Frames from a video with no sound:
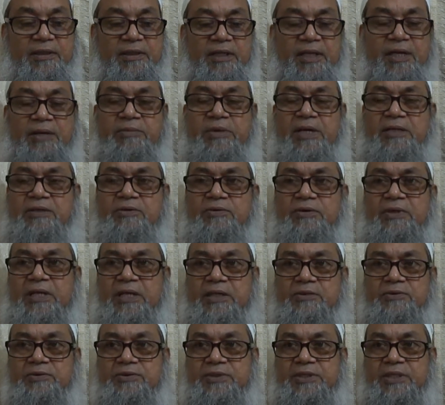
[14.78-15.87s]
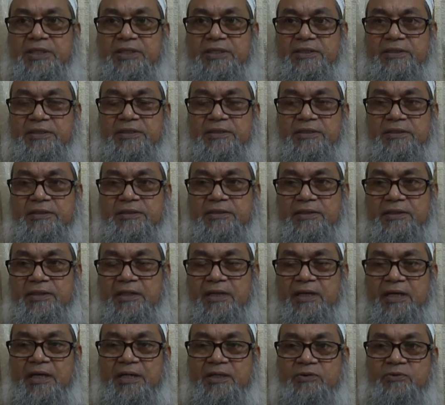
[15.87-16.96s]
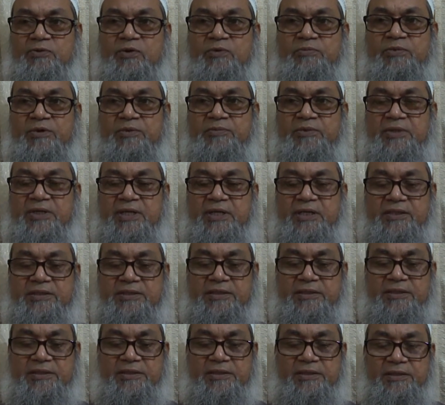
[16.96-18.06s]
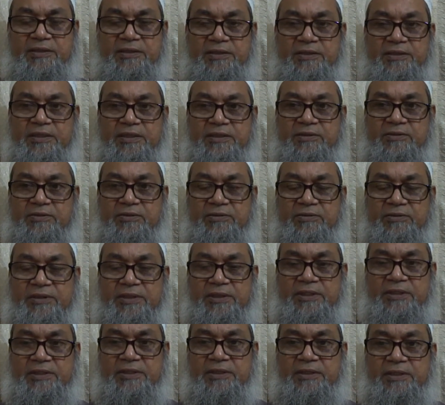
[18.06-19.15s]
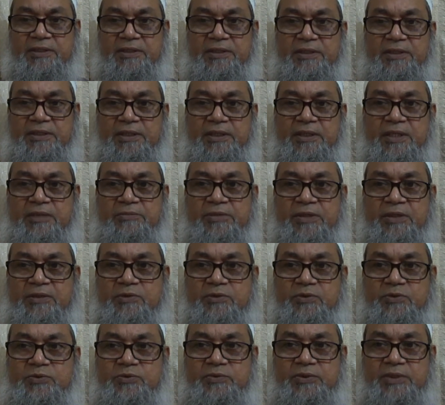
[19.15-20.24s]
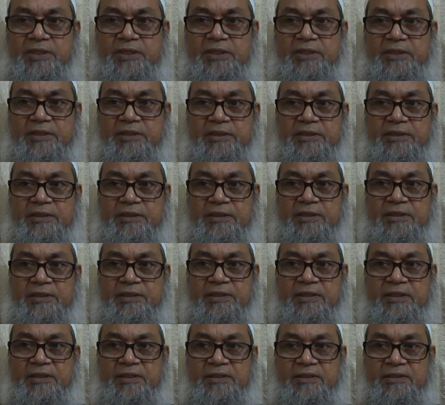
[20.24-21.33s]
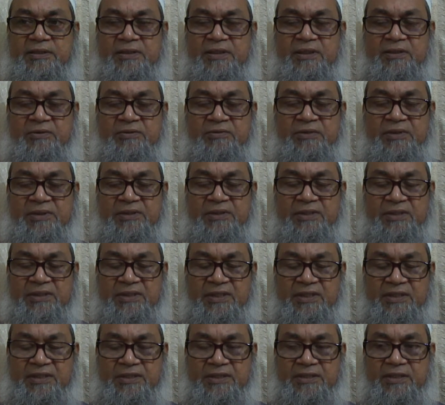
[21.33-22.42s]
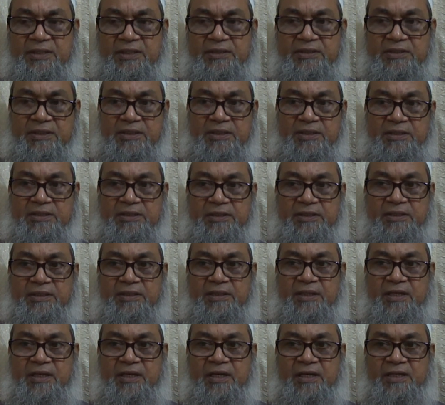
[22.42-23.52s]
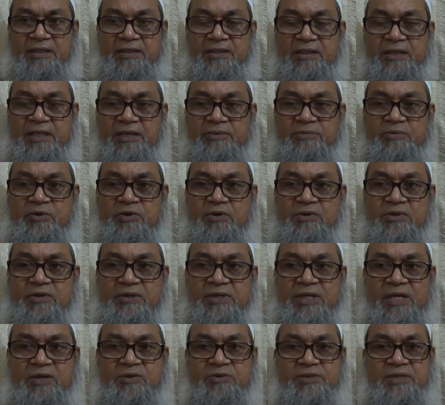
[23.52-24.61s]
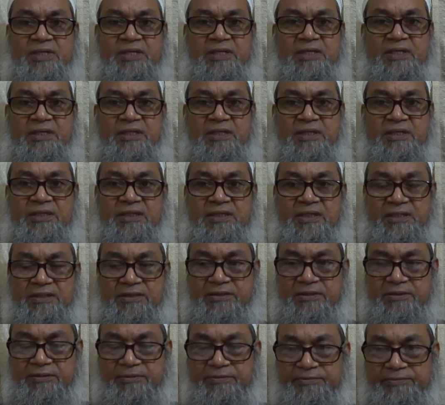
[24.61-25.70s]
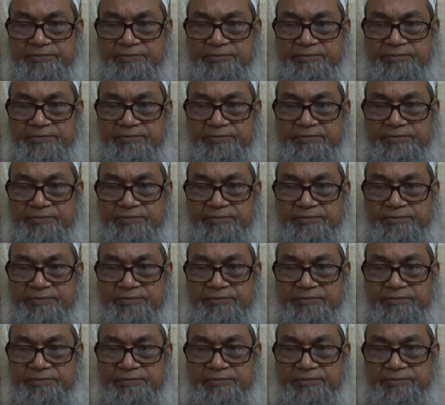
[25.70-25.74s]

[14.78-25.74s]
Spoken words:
Aminoglycosides are a group of drugs that contain amino sugar along in their structure, and they have got glycosidic linkage.